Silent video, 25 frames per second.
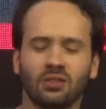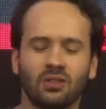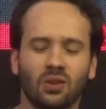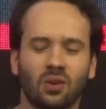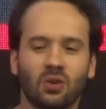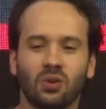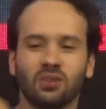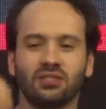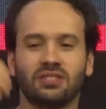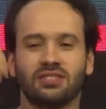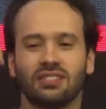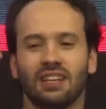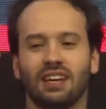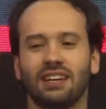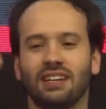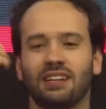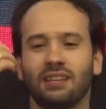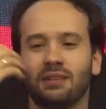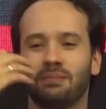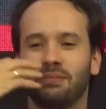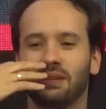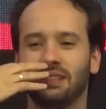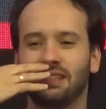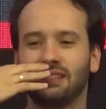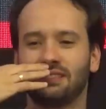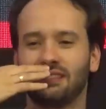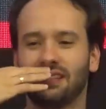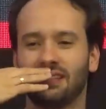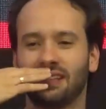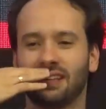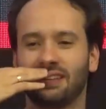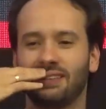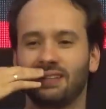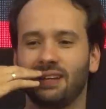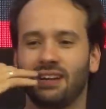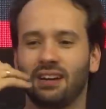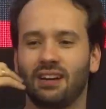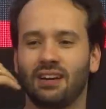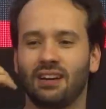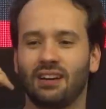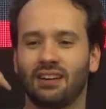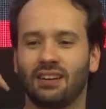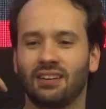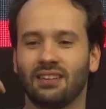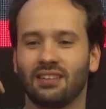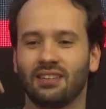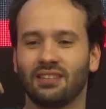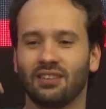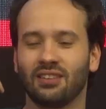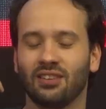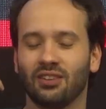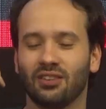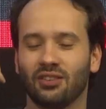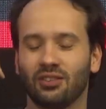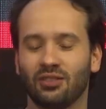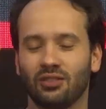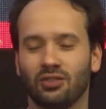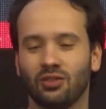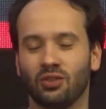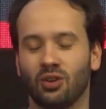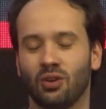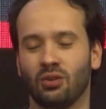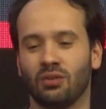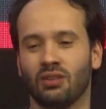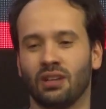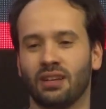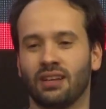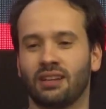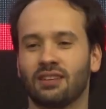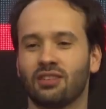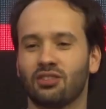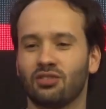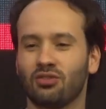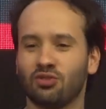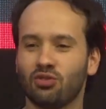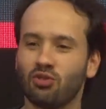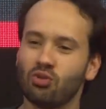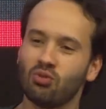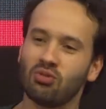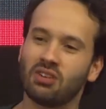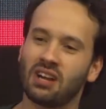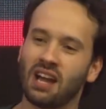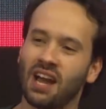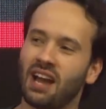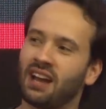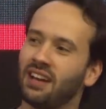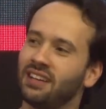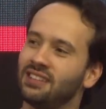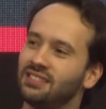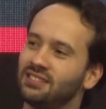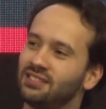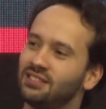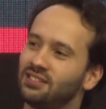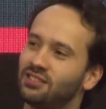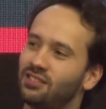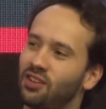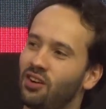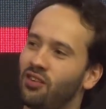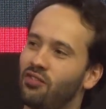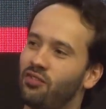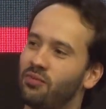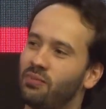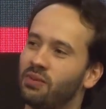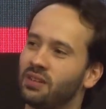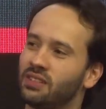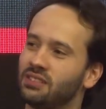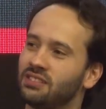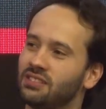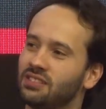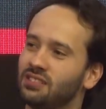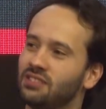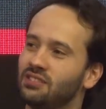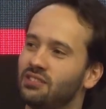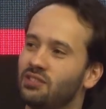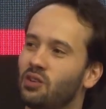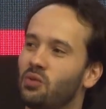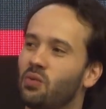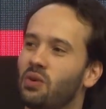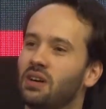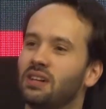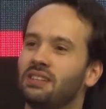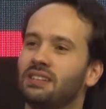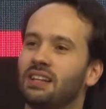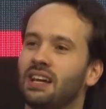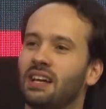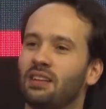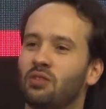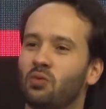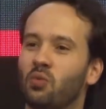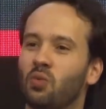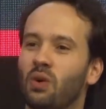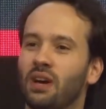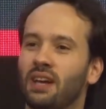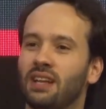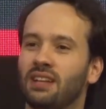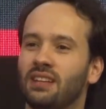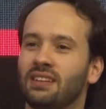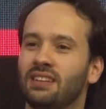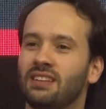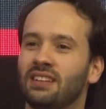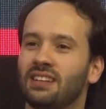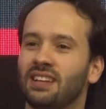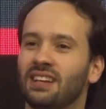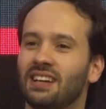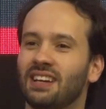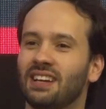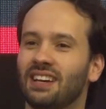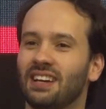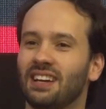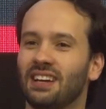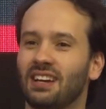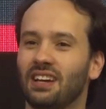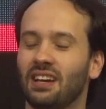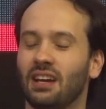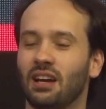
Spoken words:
don't know who said it, but they said like there are, like two kinds of persons. The one that when